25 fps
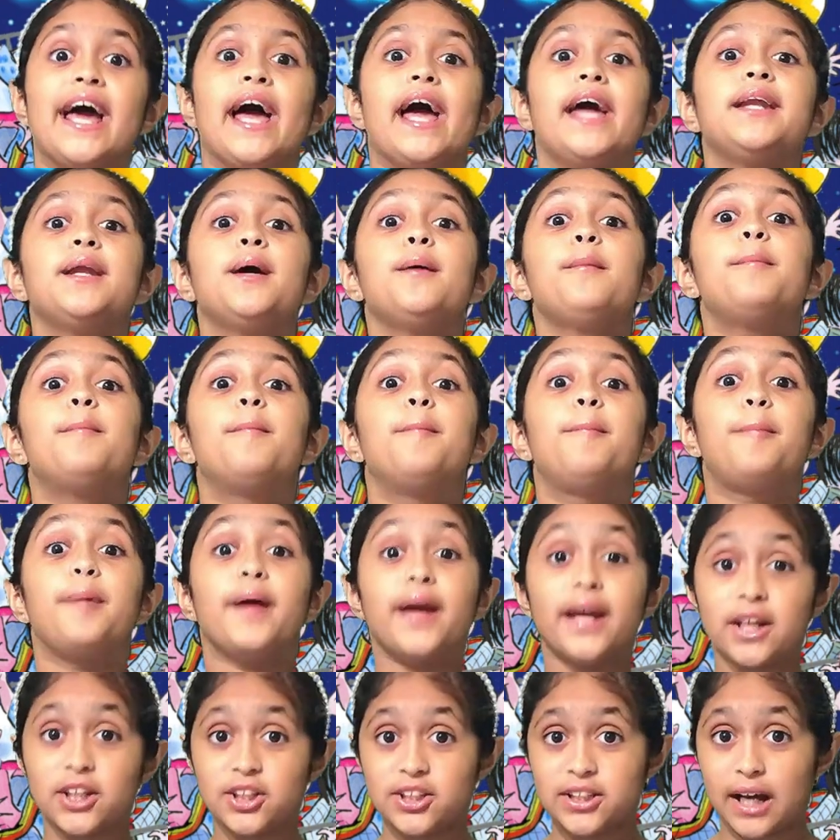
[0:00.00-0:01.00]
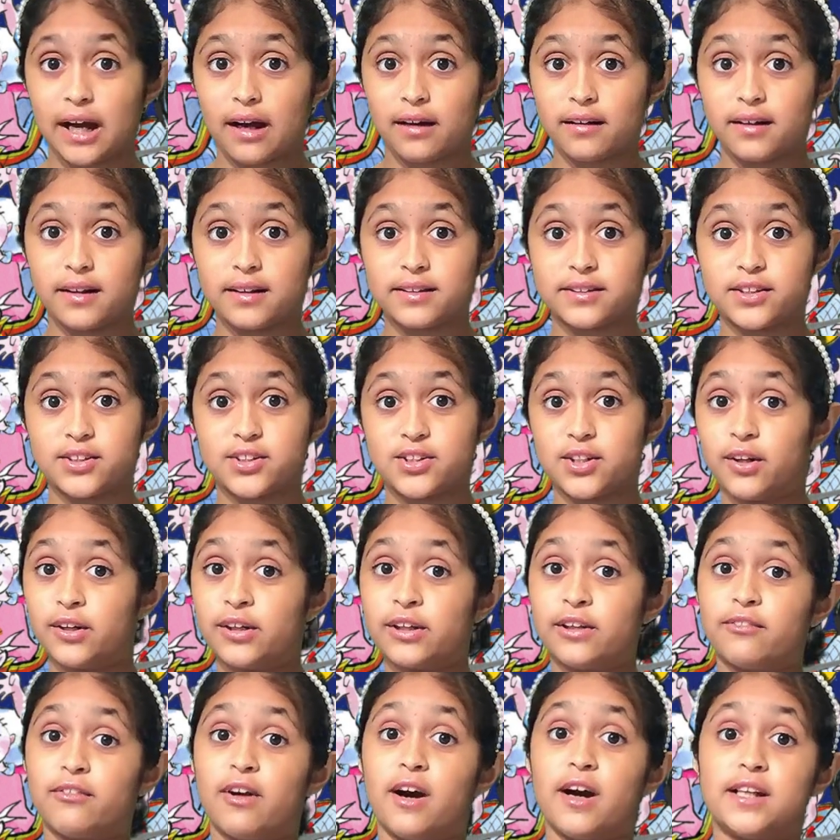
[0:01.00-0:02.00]
And a big shout out to
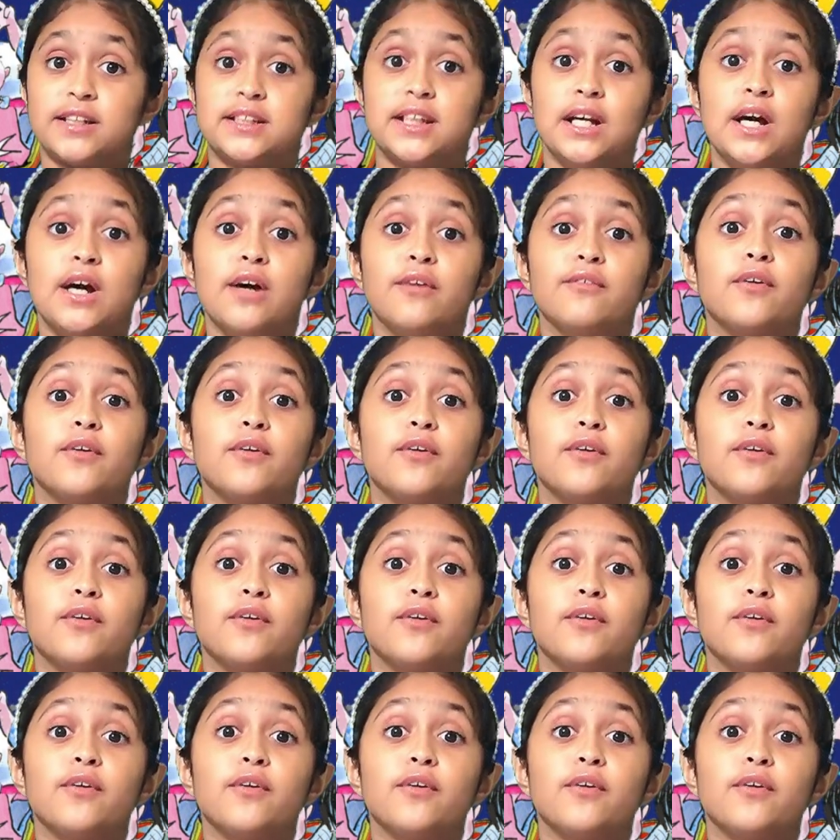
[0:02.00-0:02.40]
Tony Ross